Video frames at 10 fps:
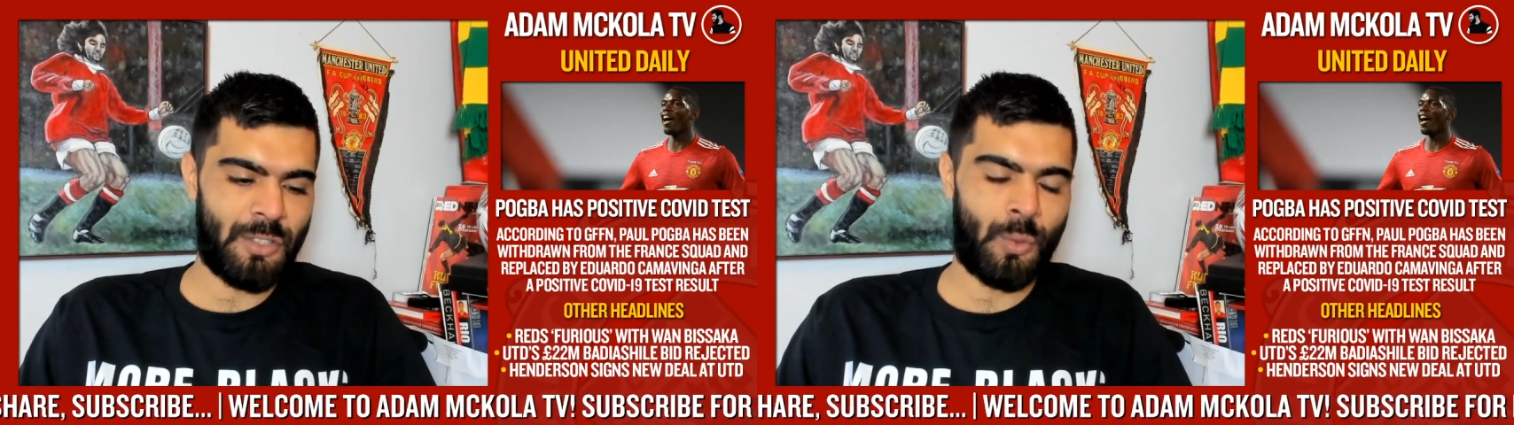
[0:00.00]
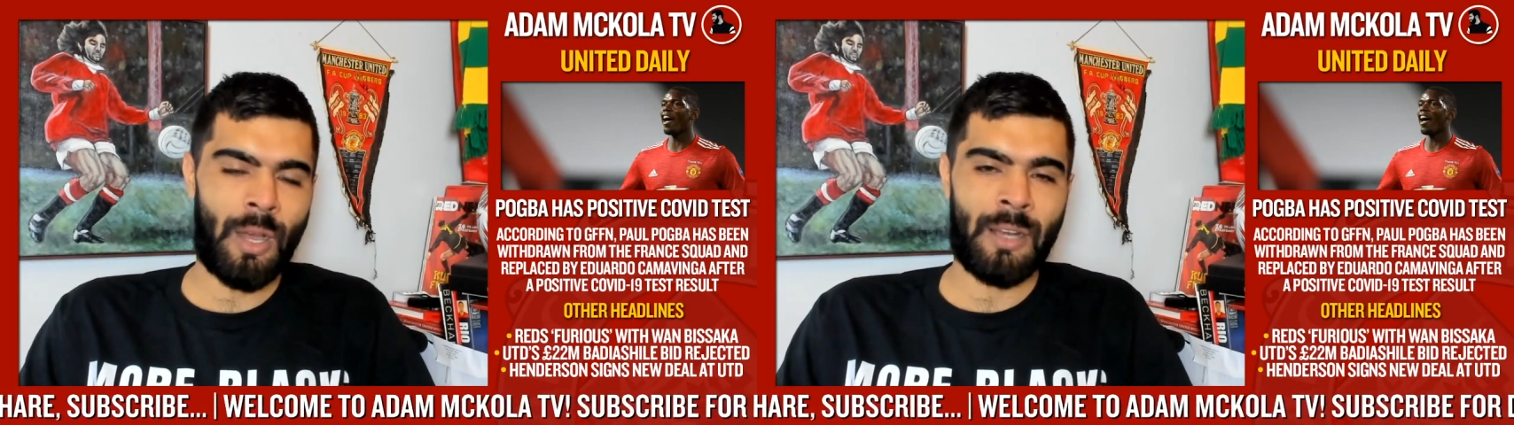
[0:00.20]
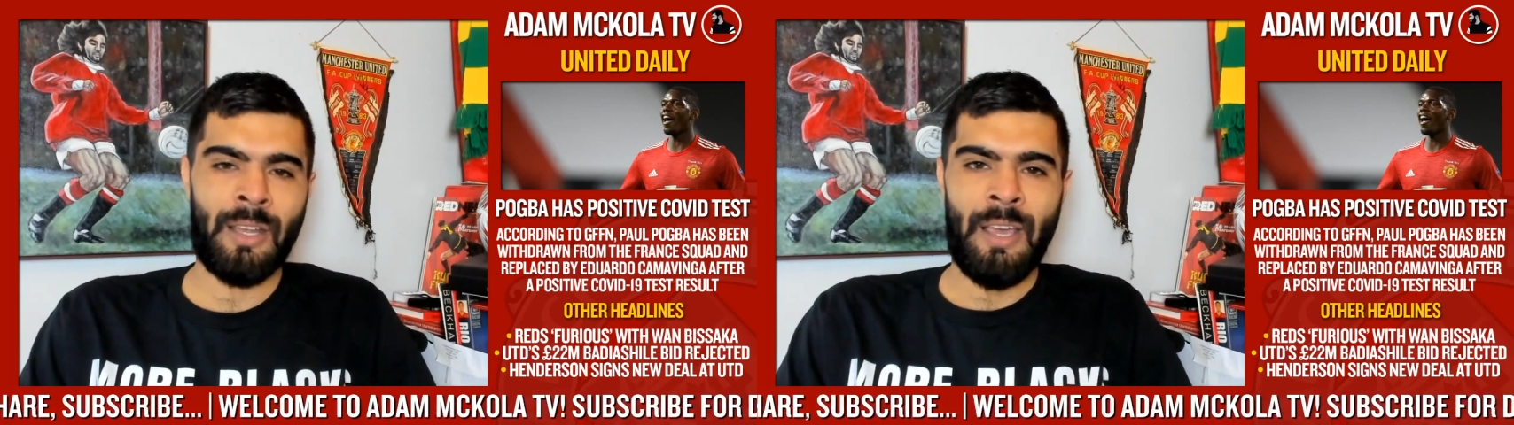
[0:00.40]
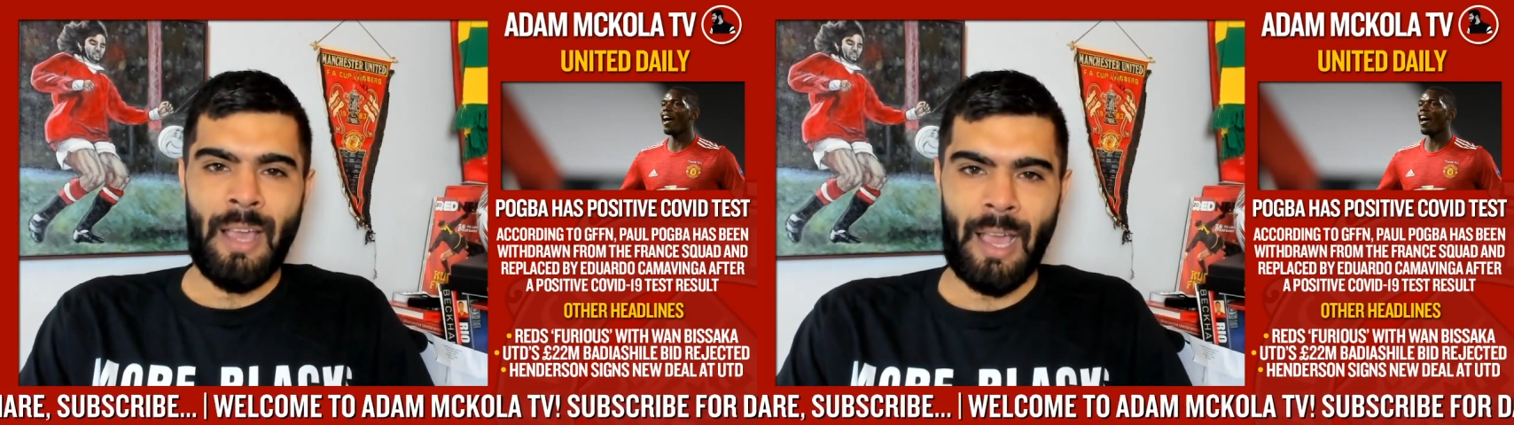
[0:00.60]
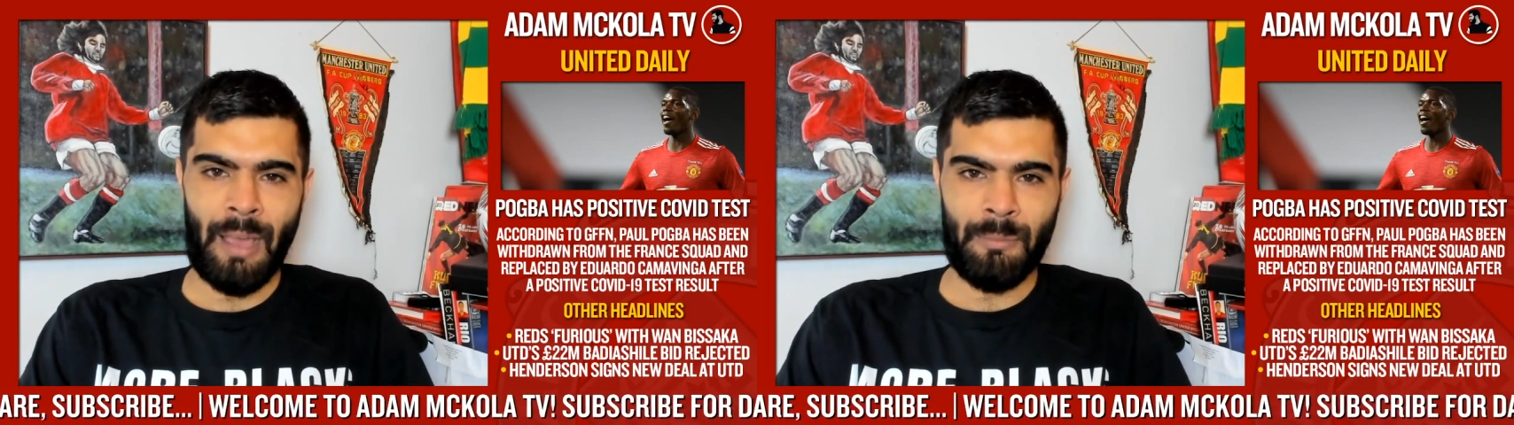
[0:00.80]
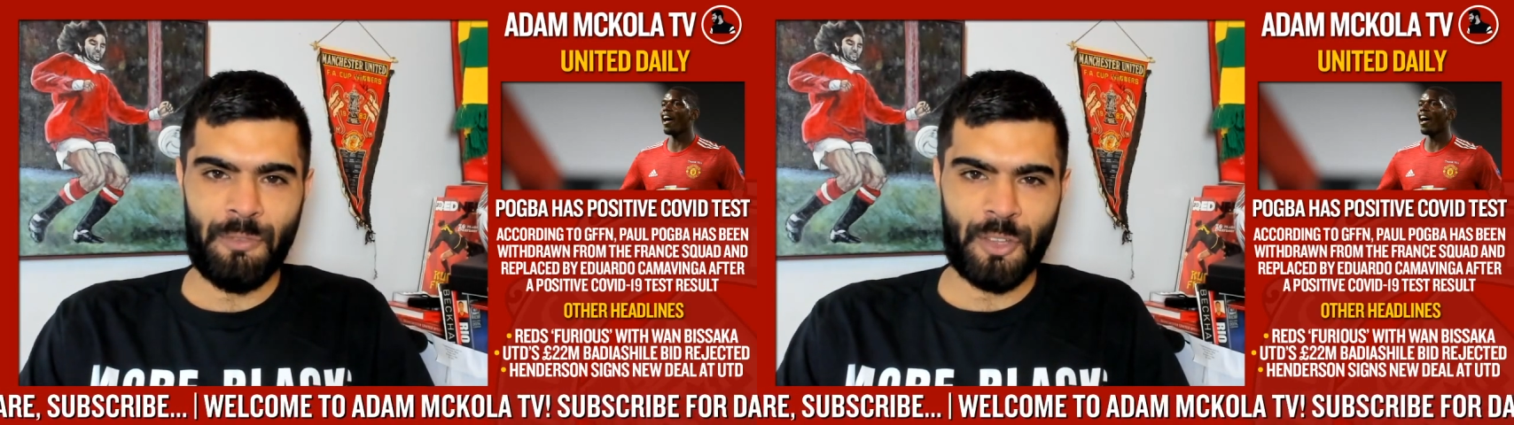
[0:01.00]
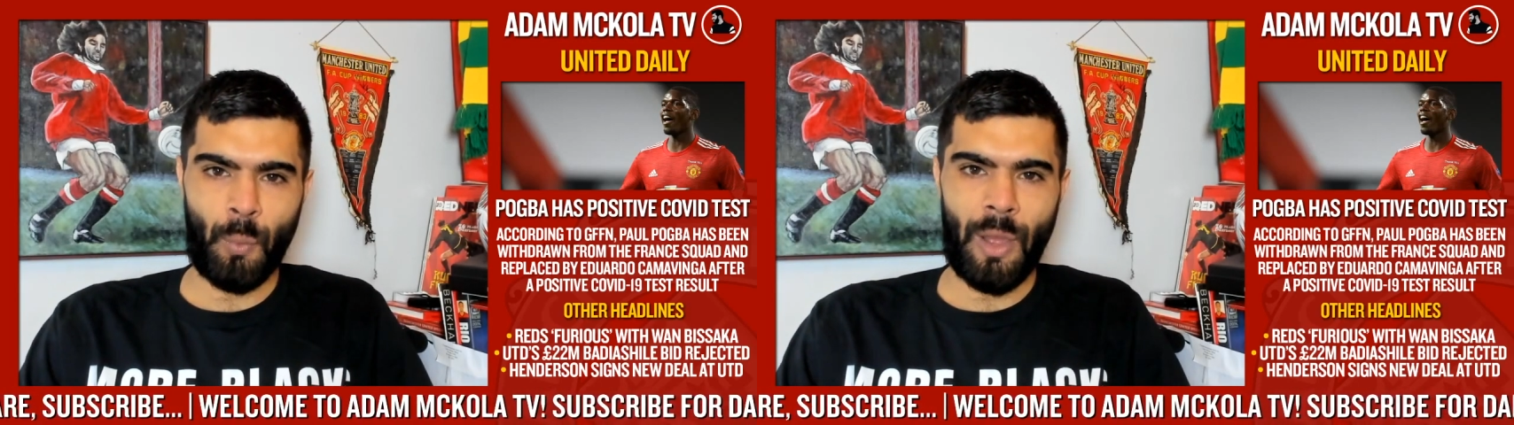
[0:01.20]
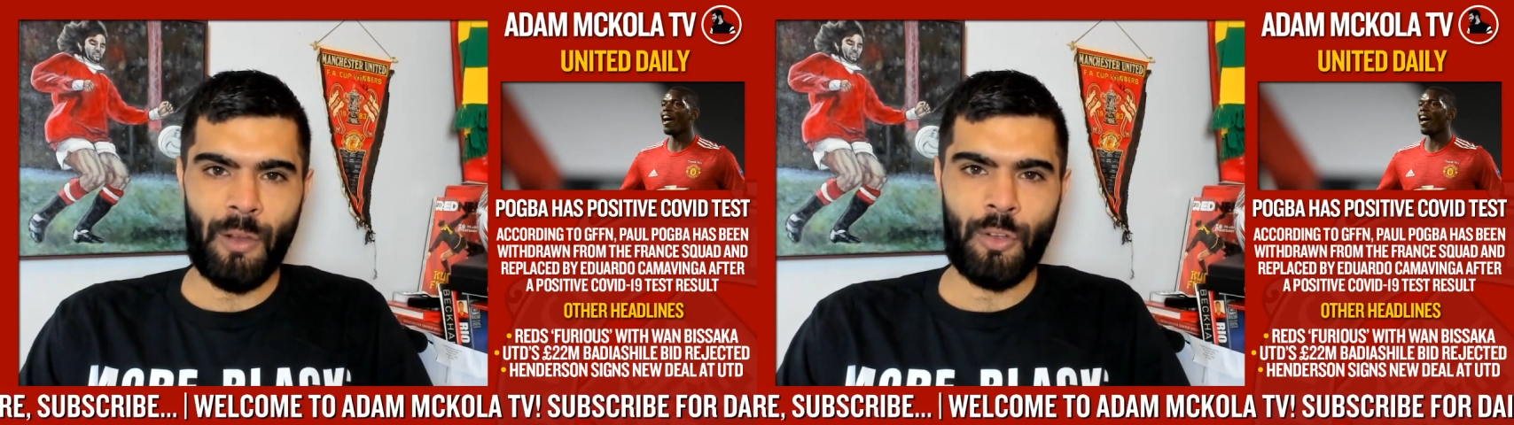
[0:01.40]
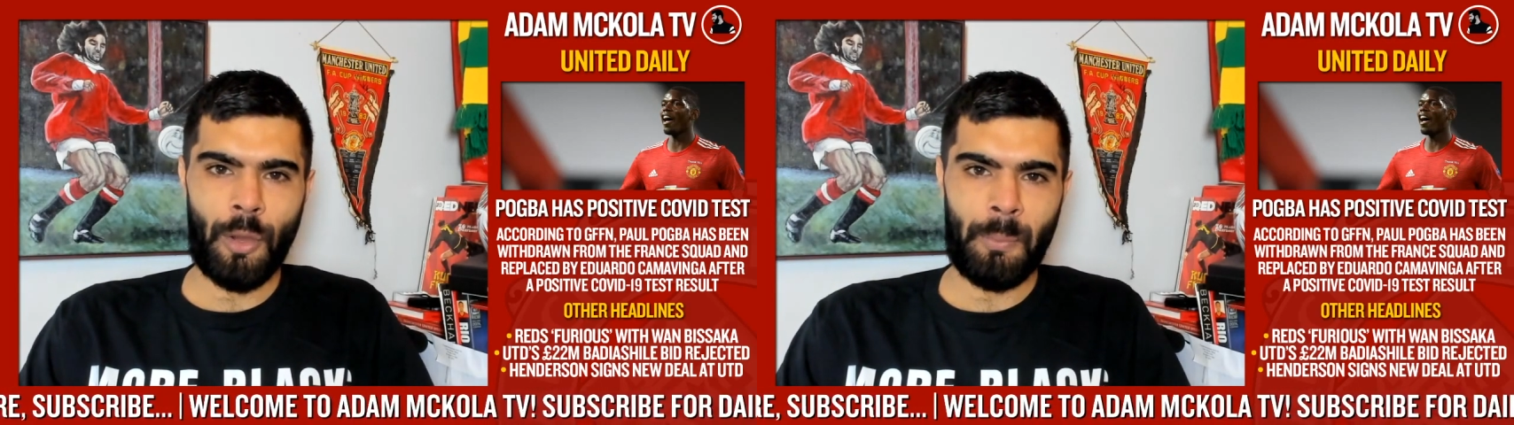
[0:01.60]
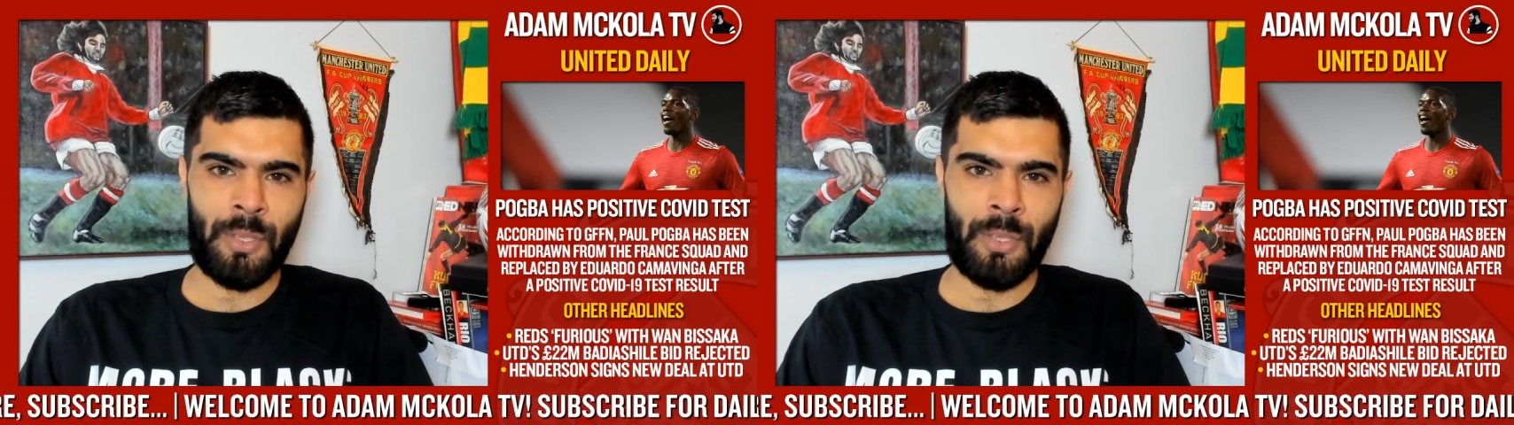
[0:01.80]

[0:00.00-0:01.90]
squad for the World Cup.